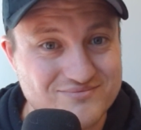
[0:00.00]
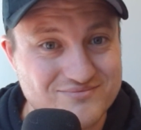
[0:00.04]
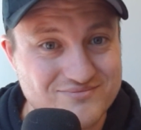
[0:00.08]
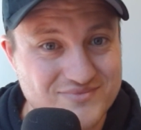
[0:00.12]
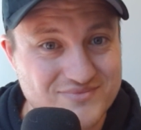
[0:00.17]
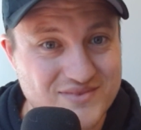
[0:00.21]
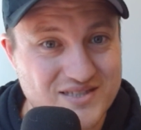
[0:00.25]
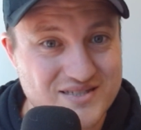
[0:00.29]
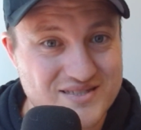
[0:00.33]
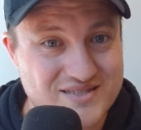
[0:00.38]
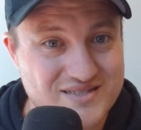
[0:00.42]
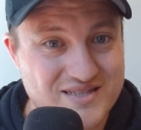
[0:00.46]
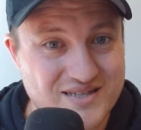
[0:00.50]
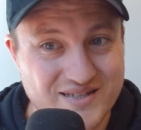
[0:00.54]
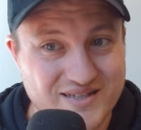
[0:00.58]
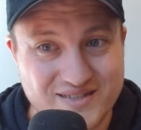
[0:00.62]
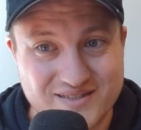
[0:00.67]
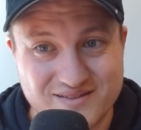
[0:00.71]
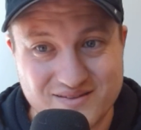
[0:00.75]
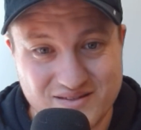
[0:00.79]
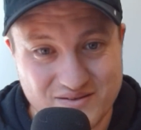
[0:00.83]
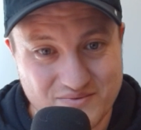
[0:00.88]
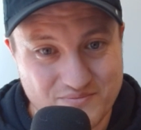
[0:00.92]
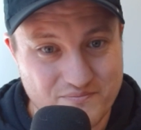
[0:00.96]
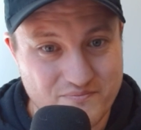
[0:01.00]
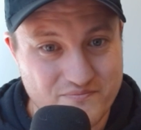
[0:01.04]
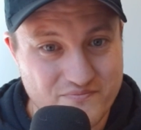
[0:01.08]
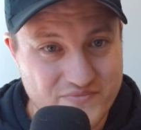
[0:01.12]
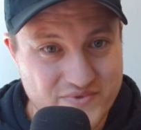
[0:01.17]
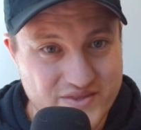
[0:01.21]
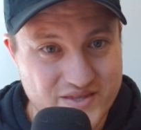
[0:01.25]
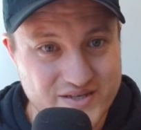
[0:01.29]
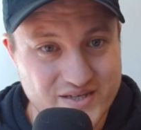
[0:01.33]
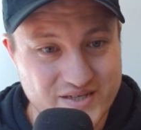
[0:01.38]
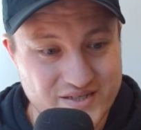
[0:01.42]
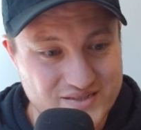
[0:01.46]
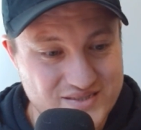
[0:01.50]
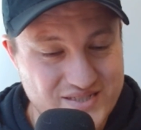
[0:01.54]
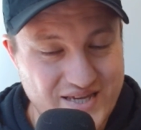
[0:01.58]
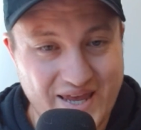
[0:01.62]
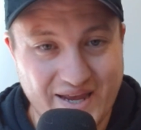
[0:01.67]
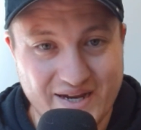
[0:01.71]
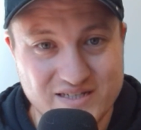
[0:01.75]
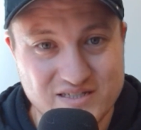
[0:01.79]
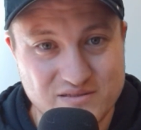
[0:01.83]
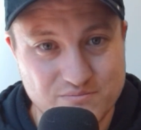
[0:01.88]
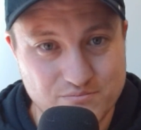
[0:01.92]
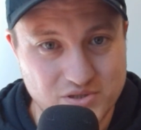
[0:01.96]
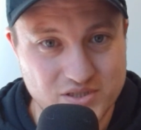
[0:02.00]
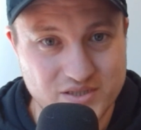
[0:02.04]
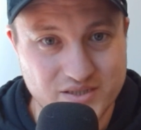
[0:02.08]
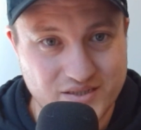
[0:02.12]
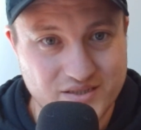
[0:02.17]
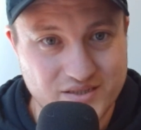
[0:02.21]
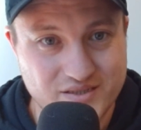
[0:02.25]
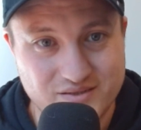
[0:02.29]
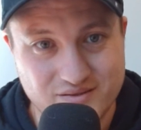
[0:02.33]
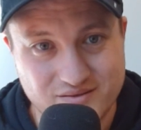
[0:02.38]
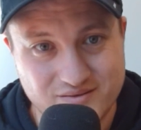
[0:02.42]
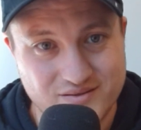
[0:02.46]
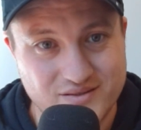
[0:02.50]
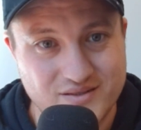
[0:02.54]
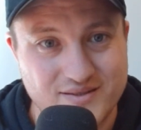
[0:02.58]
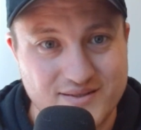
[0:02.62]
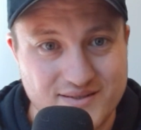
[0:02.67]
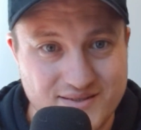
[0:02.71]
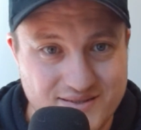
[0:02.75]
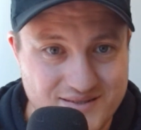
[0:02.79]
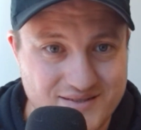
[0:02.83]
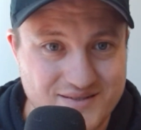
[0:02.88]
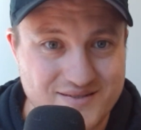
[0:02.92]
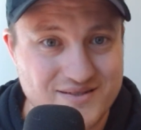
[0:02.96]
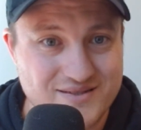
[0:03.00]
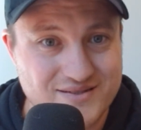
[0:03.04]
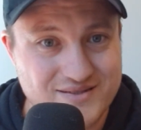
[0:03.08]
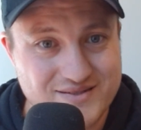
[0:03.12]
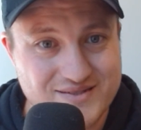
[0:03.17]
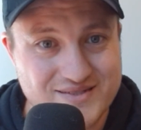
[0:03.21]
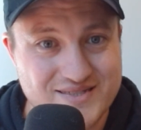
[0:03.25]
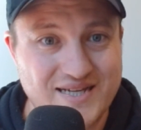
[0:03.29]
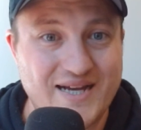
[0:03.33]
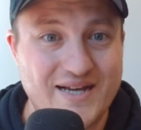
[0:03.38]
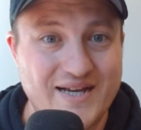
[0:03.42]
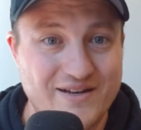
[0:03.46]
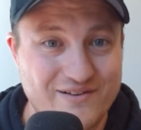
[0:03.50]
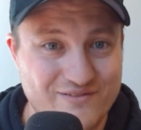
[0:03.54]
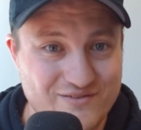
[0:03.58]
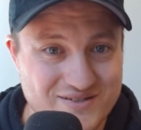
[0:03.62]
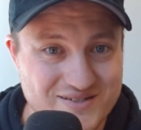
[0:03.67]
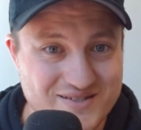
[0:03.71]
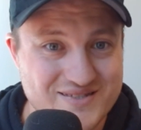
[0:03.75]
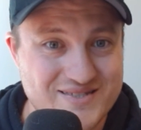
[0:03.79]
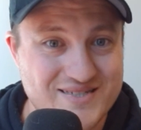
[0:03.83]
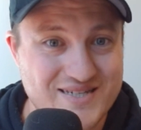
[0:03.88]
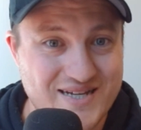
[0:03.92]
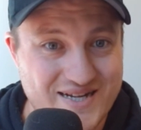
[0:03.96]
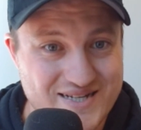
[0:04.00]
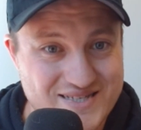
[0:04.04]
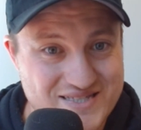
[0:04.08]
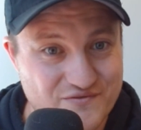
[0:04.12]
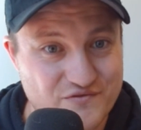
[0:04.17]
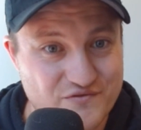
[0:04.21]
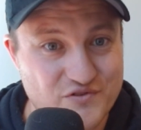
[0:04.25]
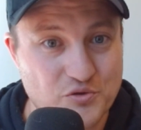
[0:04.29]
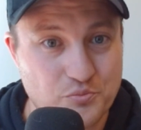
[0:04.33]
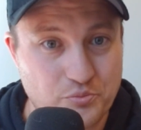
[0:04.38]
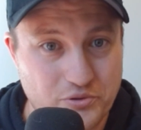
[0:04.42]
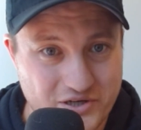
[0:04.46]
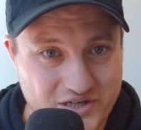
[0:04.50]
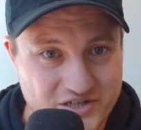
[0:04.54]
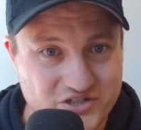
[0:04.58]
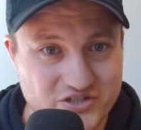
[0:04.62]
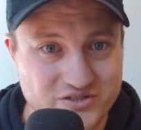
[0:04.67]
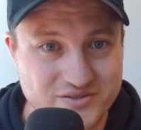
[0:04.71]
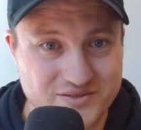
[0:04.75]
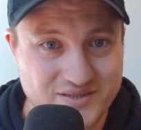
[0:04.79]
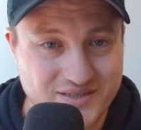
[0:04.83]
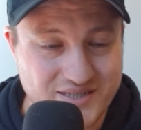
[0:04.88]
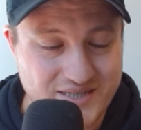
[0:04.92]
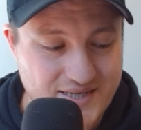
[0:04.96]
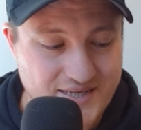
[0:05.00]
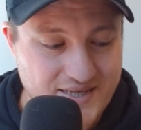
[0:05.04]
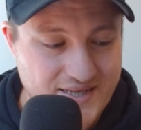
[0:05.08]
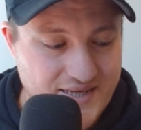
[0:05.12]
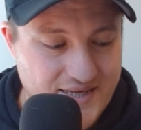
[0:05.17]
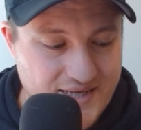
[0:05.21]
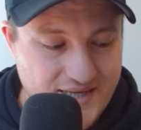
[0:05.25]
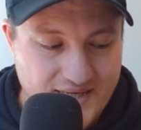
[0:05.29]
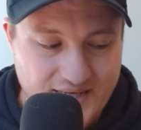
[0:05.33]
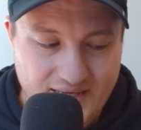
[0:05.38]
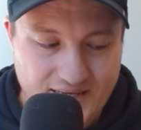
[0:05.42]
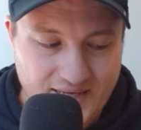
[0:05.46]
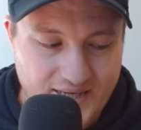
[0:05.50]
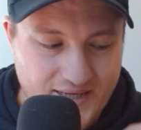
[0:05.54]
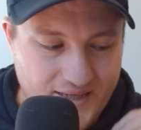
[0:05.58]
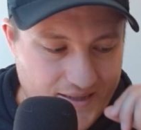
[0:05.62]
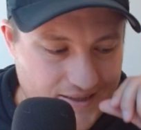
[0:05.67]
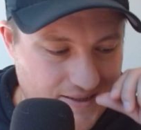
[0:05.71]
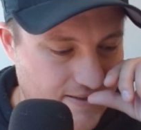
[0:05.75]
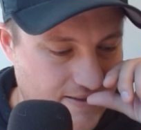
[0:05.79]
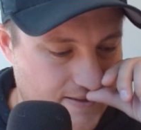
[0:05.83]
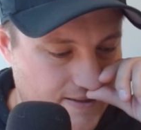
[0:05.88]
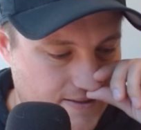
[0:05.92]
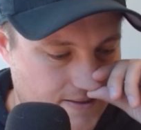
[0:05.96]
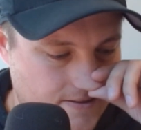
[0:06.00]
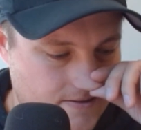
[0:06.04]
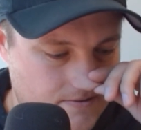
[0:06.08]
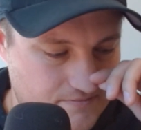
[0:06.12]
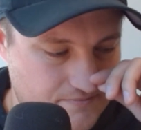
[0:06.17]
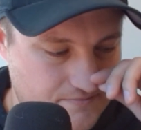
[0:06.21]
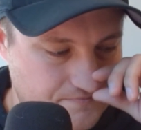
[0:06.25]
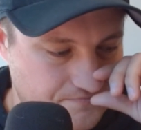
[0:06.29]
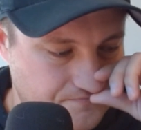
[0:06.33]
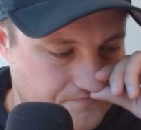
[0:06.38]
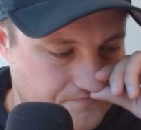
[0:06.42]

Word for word: that's like the textbook signs of depression. And